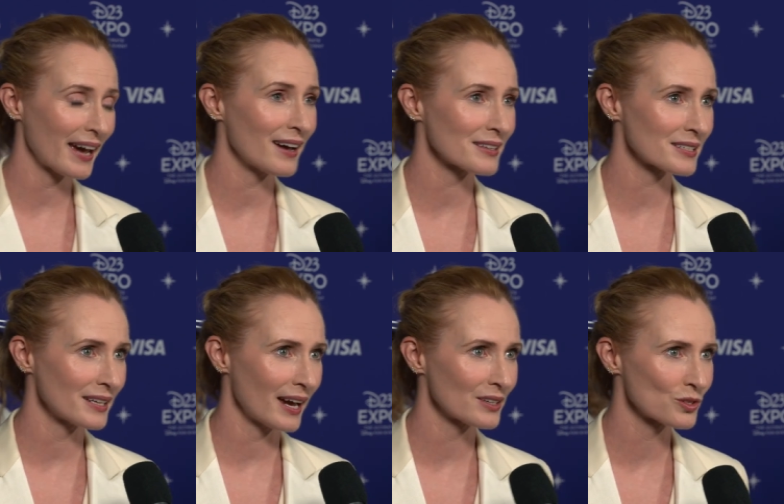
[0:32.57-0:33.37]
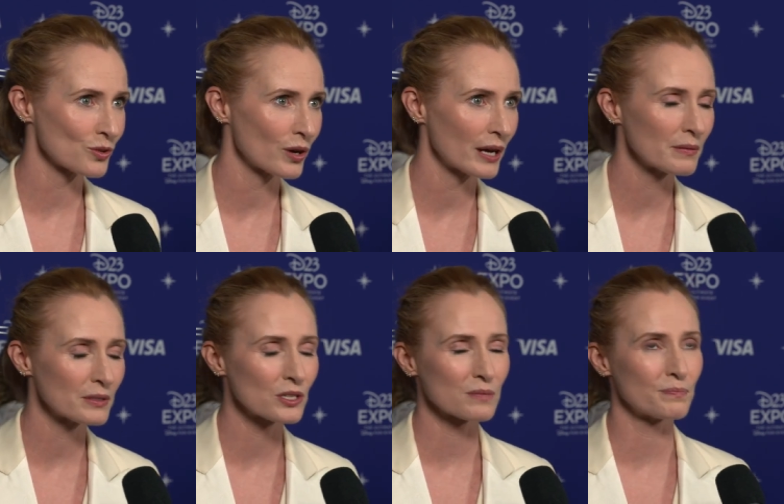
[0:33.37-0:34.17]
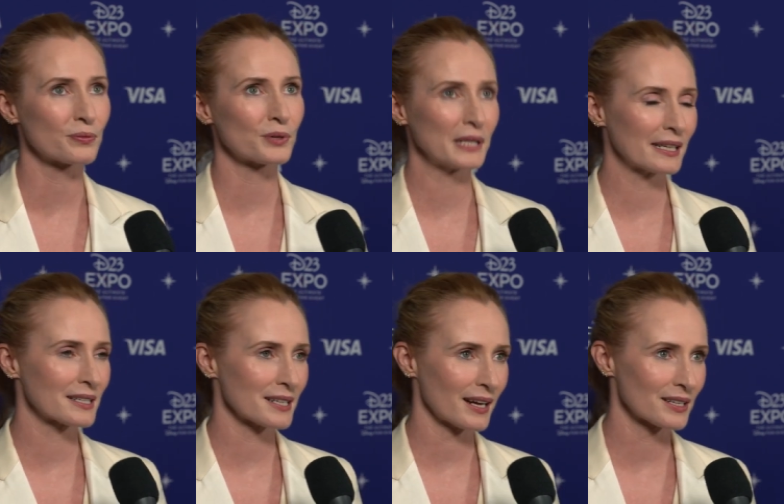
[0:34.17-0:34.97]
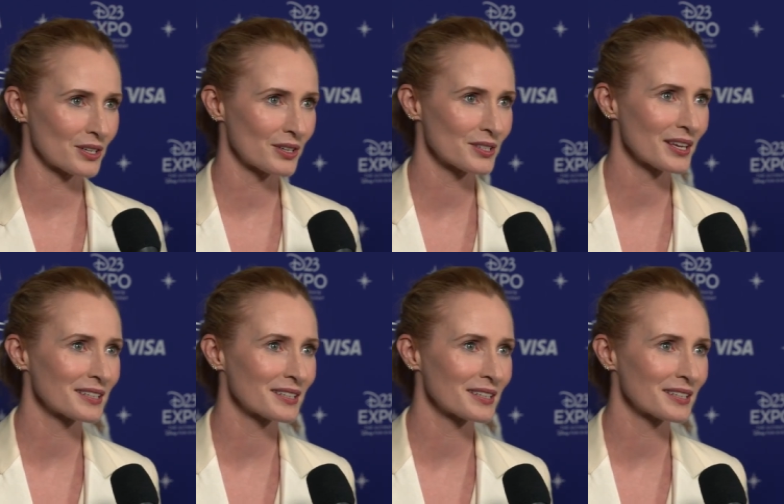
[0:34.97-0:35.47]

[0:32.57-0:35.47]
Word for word: cast in Andor and just brilliant actors.